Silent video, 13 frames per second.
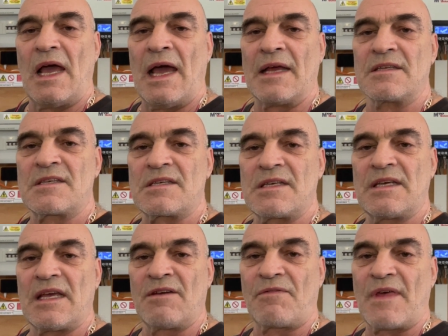and
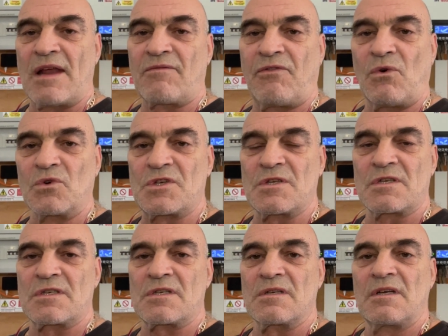see if that
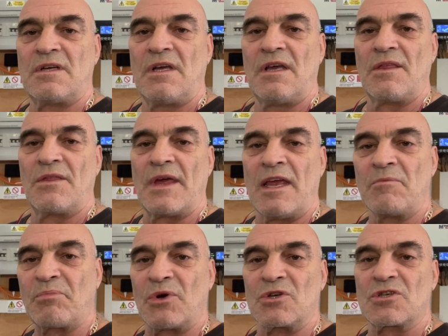forces the
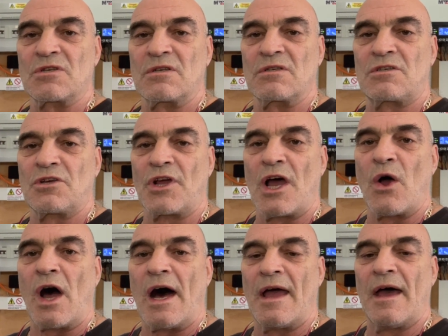input to go
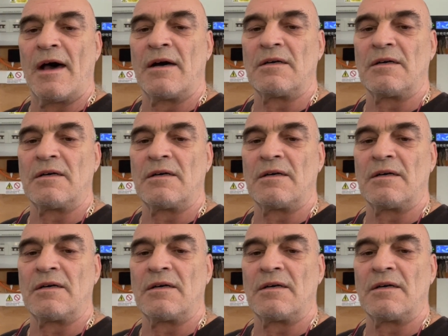higher.